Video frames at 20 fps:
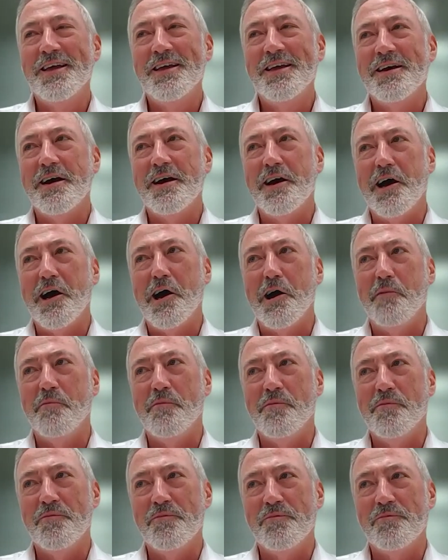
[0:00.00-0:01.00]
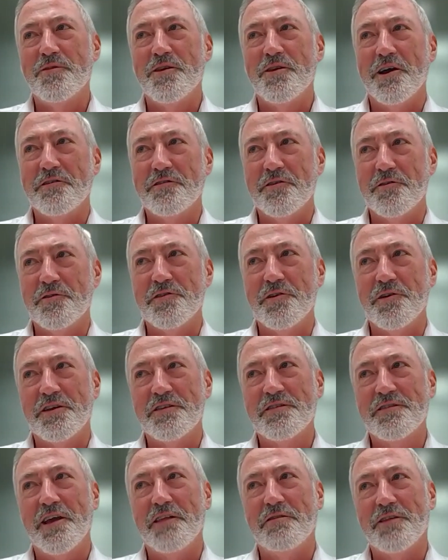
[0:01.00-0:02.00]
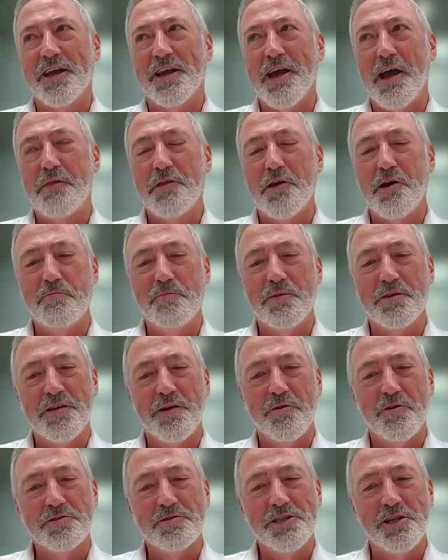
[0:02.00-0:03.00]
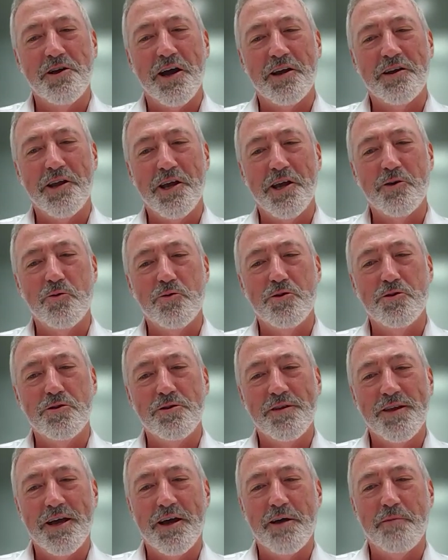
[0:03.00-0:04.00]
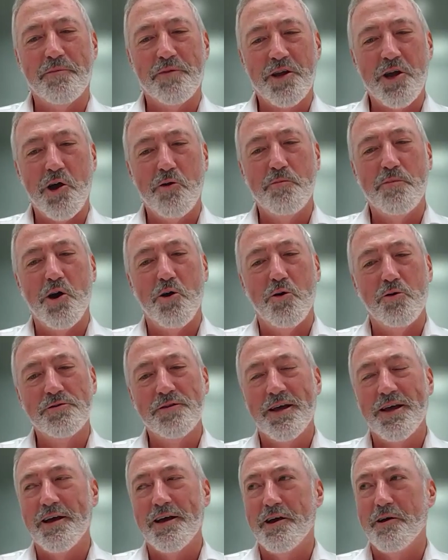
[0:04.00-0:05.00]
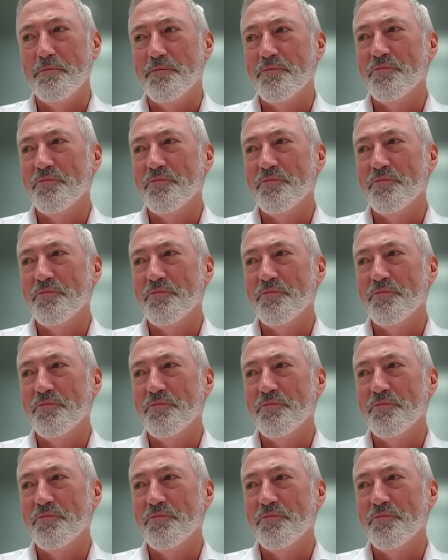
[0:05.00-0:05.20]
To a certain extent, the cathode materials like nickel, cobalt, and